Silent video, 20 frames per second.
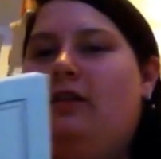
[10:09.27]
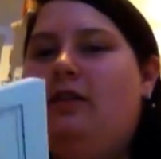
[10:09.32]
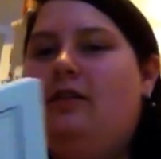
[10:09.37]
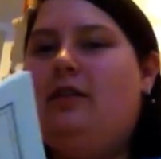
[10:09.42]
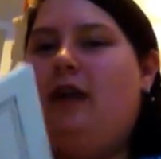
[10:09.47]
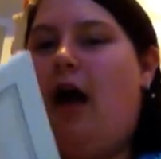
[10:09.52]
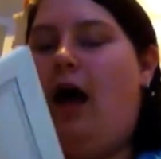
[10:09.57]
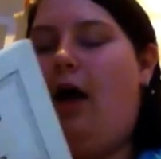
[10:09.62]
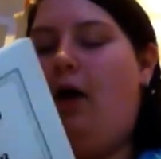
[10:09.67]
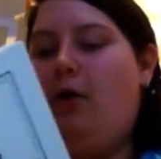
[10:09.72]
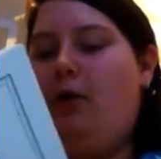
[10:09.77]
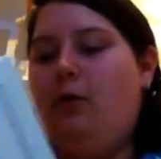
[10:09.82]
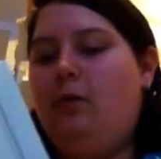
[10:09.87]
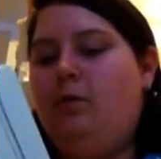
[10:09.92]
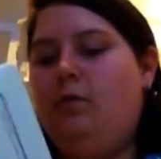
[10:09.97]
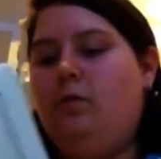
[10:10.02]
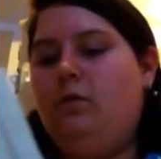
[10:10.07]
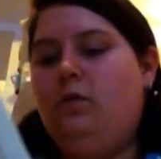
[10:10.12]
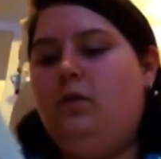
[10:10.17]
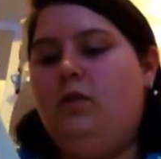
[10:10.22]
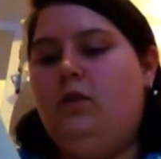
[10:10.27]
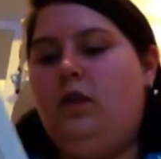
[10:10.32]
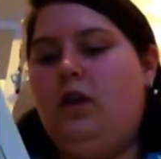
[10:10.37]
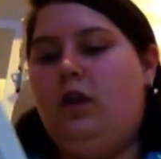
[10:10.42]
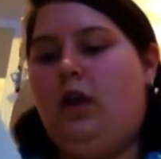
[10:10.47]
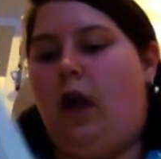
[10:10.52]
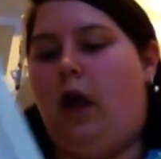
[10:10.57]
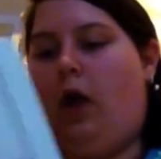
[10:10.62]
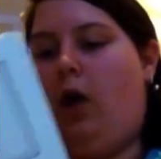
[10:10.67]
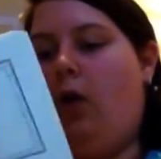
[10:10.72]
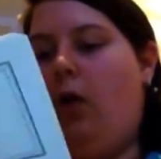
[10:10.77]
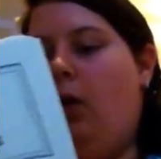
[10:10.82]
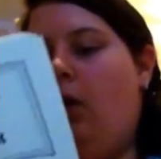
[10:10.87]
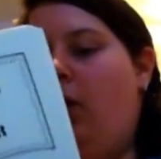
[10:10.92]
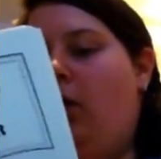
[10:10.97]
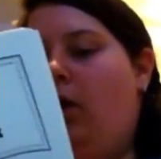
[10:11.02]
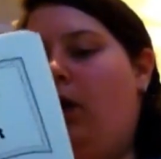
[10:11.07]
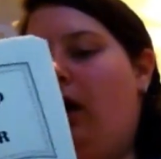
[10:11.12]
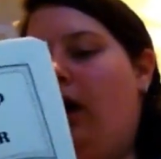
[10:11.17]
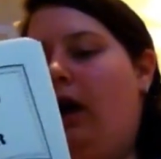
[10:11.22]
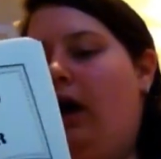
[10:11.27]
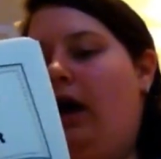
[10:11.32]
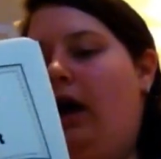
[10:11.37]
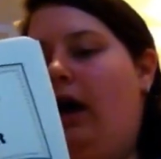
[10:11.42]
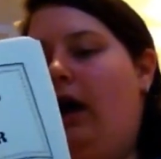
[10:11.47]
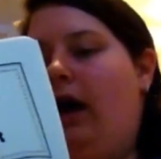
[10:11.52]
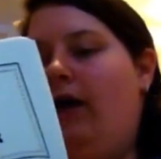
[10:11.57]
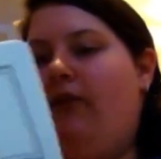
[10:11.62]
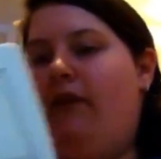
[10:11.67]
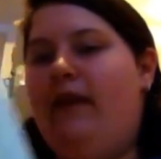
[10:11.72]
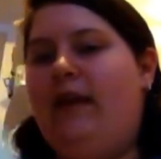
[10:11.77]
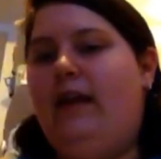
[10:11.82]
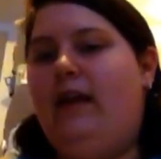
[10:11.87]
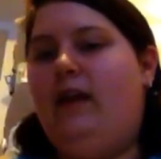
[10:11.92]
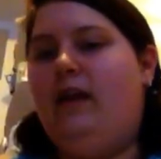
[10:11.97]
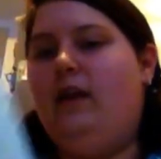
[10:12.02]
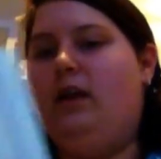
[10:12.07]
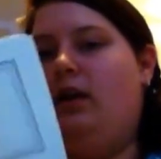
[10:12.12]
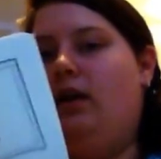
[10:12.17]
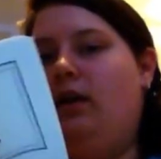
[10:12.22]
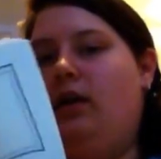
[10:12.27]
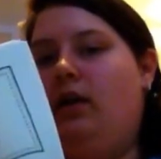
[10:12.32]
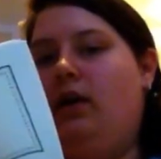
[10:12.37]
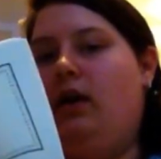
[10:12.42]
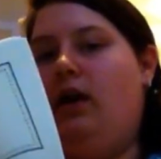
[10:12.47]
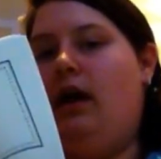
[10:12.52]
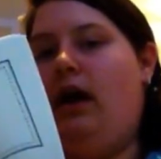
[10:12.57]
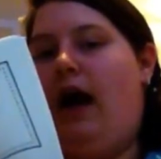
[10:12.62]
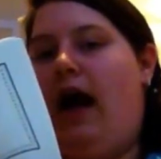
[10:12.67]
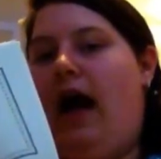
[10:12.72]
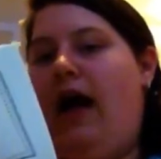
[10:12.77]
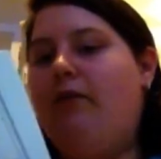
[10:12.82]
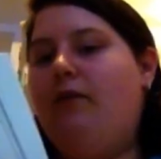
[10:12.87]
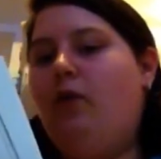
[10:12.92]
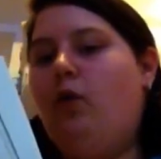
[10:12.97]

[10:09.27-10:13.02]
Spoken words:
So, you know, I think I